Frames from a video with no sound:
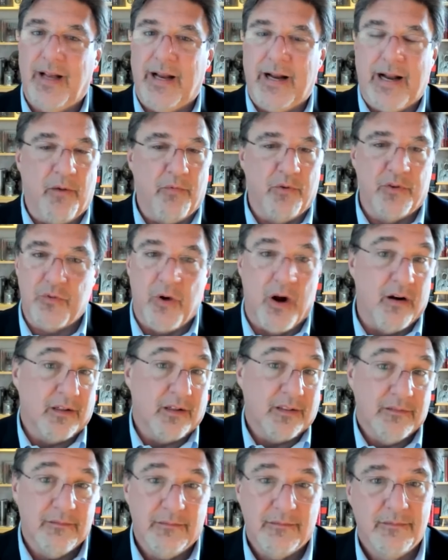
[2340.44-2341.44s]
And I was
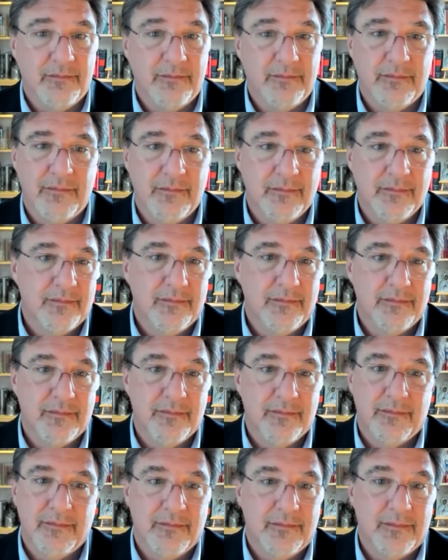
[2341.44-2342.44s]
wrong.
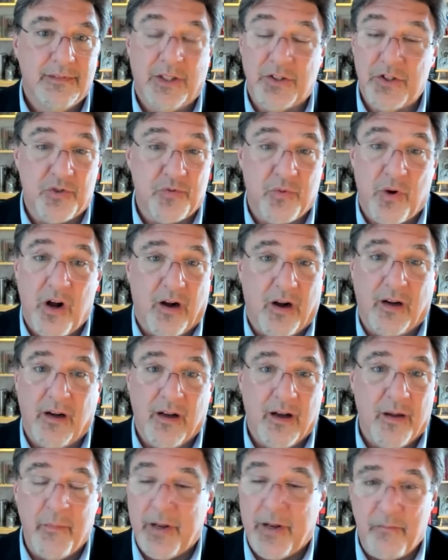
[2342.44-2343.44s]
I was just wrong.
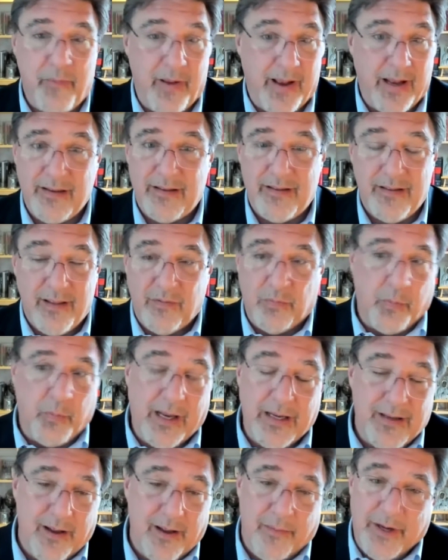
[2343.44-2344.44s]
I mean, pan- this
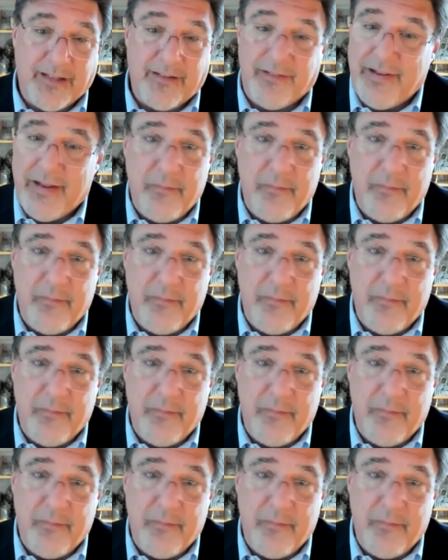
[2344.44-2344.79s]
pandemic